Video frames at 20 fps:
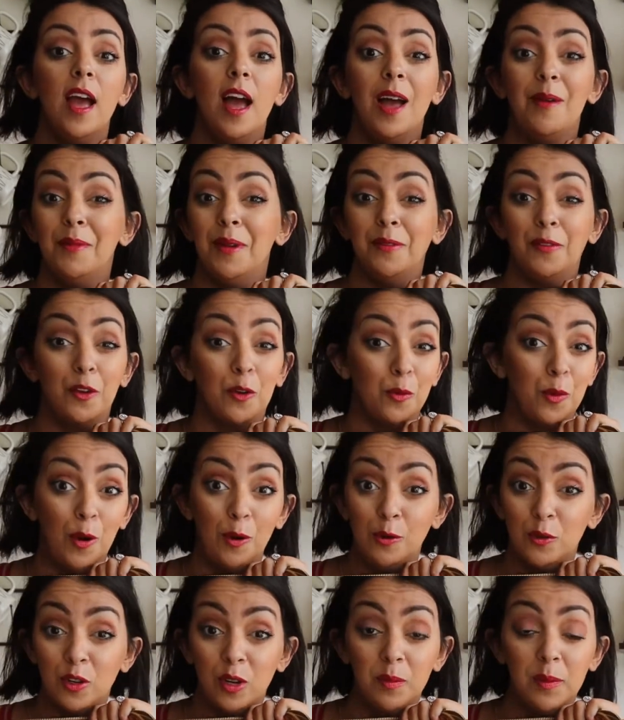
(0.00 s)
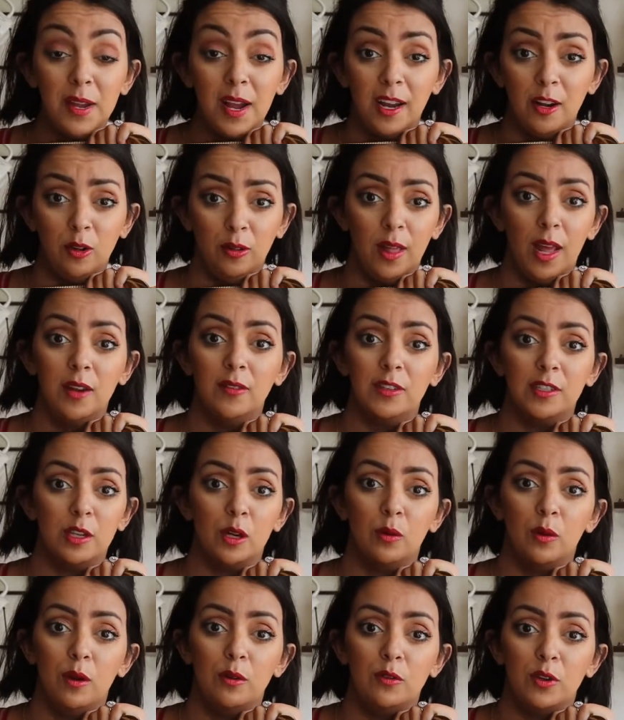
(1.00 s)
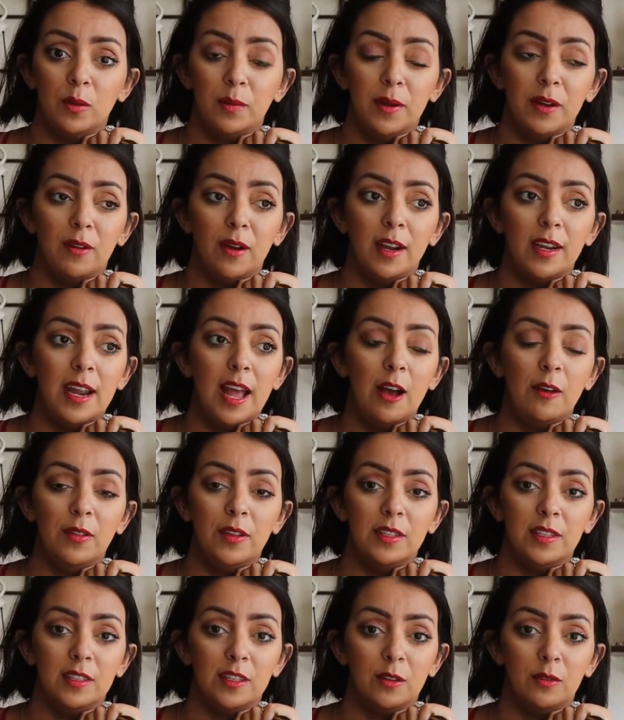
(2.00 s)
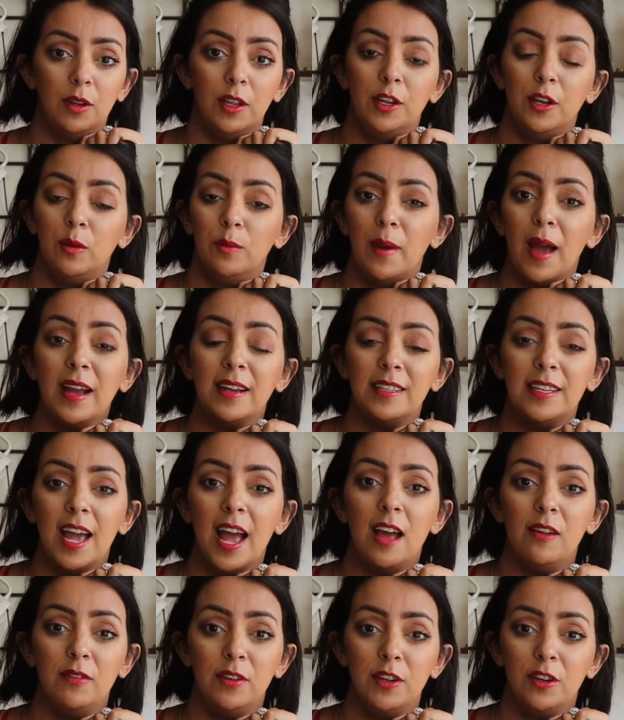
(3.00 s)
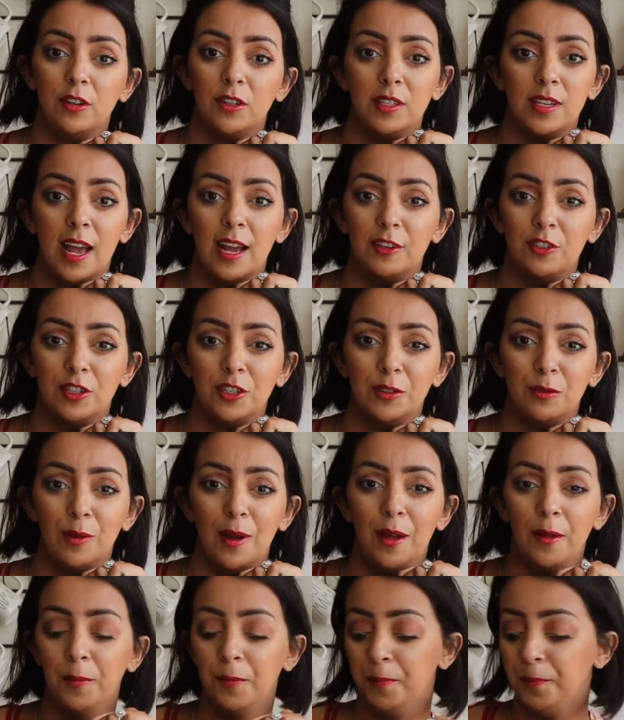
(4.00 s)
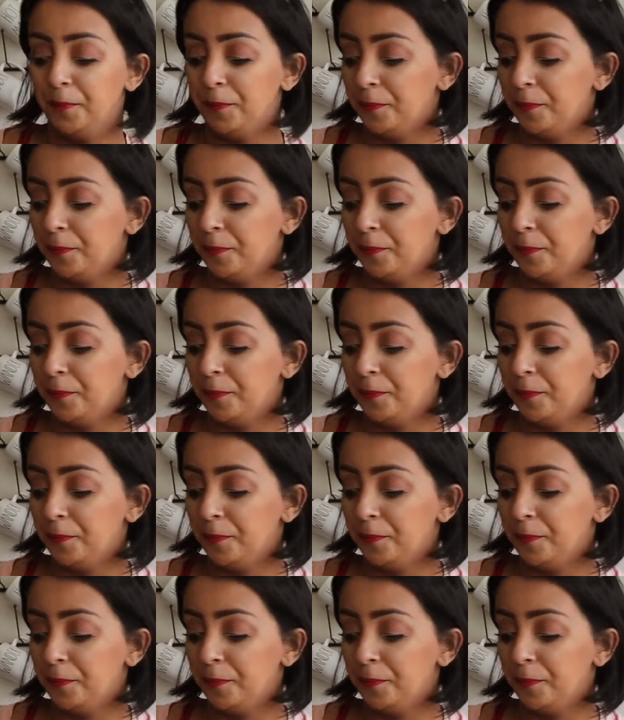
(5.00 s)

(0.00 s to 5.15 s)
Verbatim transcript: um, if you're road tripping, I know a lot of us are road tripping right now, this is a really good bag to have in your stash as well.